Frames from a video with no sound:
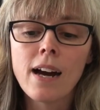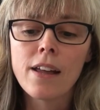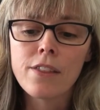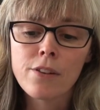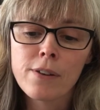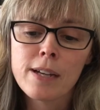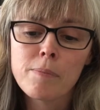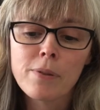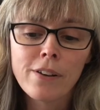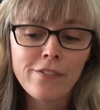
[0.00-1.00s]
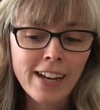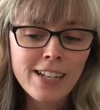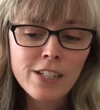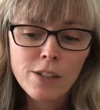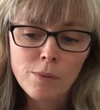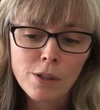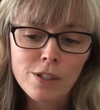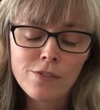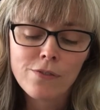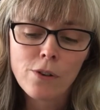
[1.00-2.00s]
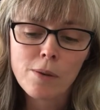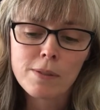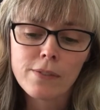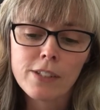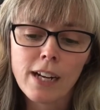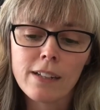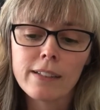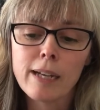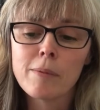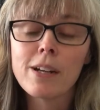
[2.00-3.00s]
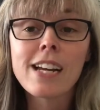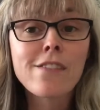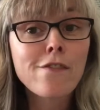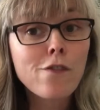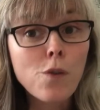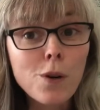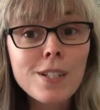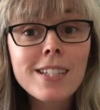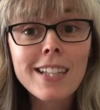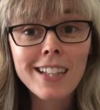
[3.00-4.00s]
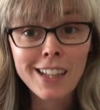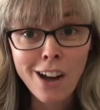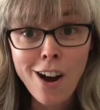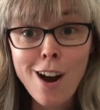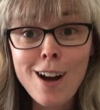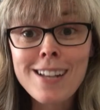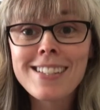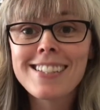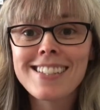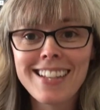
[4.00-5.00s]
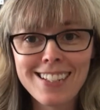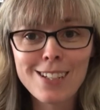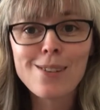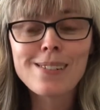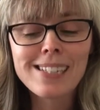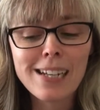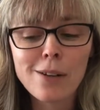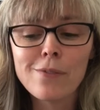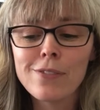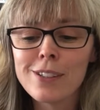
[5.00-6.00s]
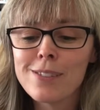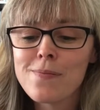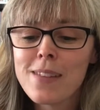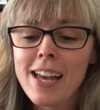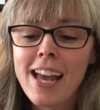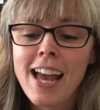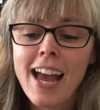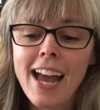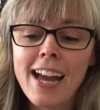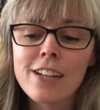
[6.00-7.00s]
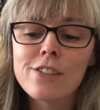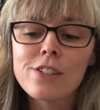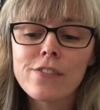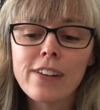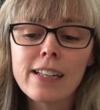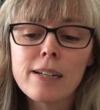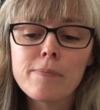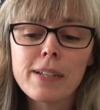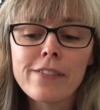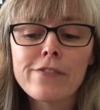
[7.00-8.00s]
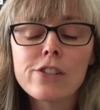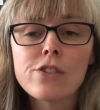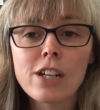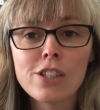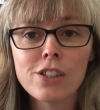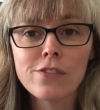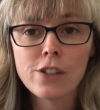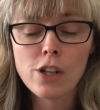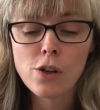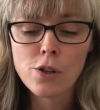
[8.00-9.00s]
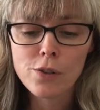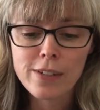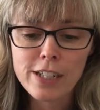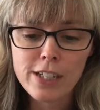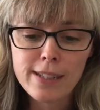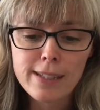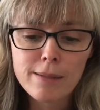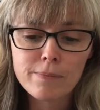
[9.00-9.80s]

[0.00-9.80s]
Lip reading: 3, prevent the worst forms of child labor, enforce the laws, that's always helpful, and to develop infrastructure for cocoa regions.